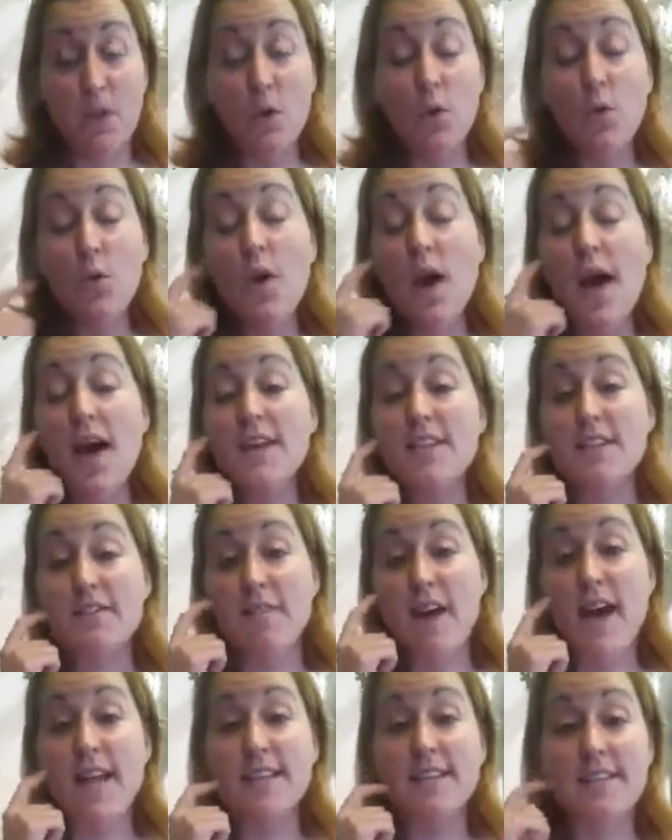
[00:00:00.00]
Who has
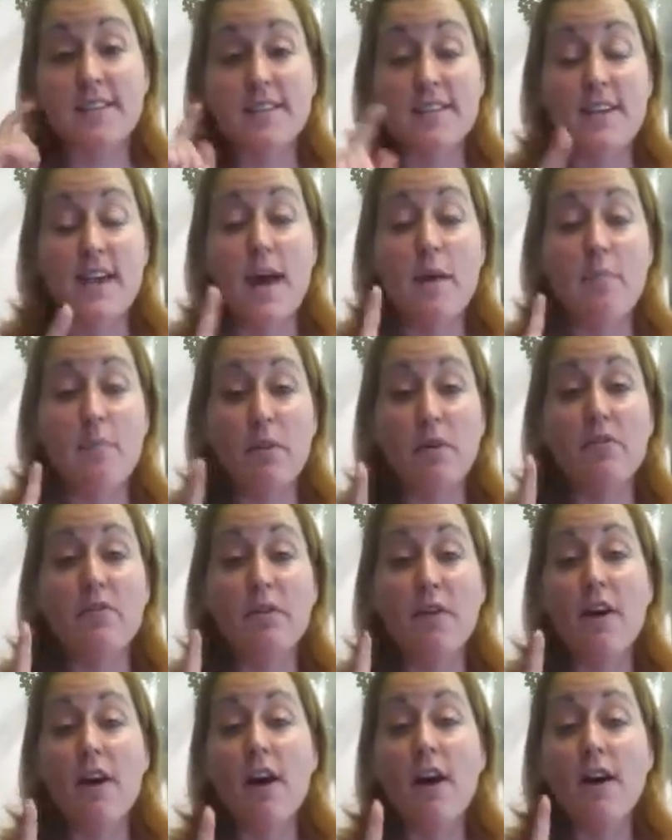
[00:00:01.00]
that? Tap on
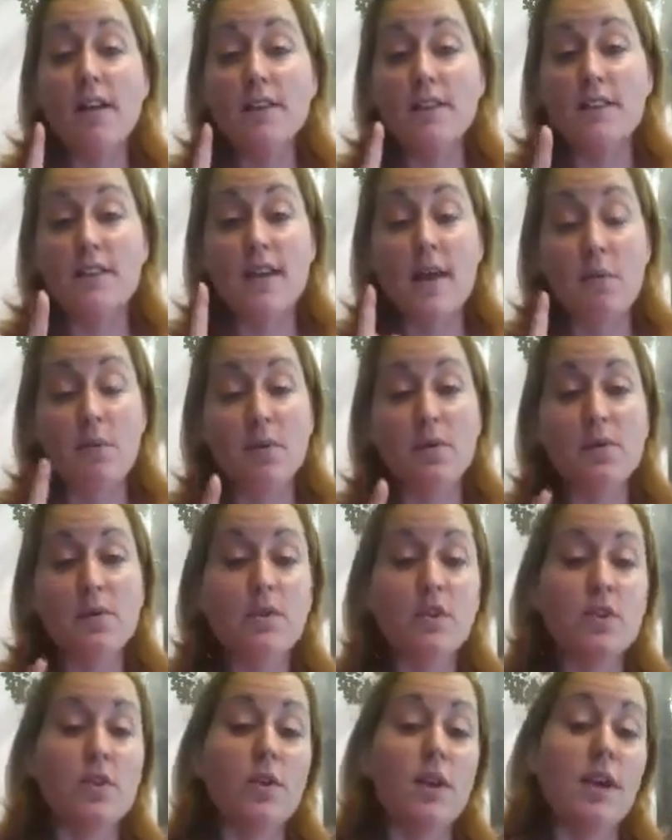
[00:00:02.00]
the heart, tap on
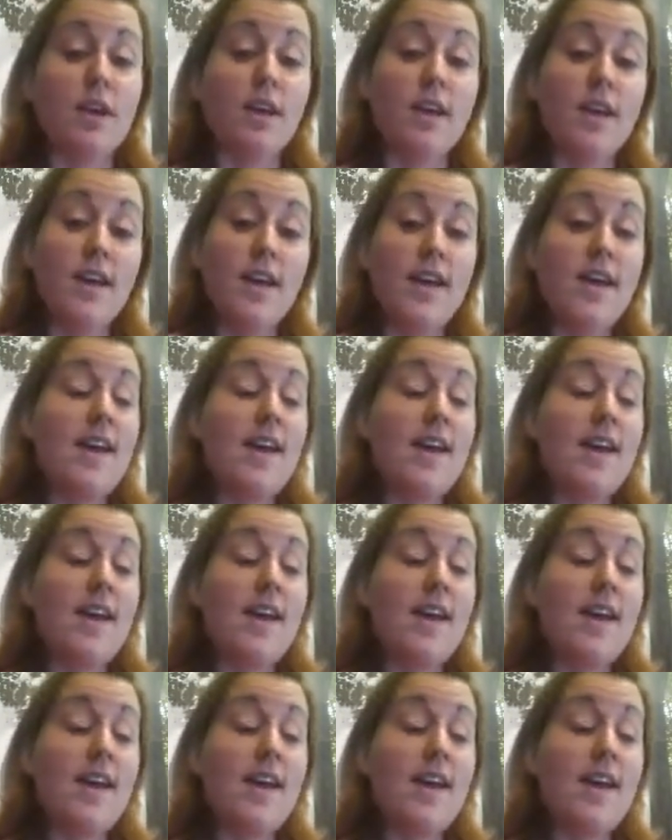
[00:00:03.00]
your screen.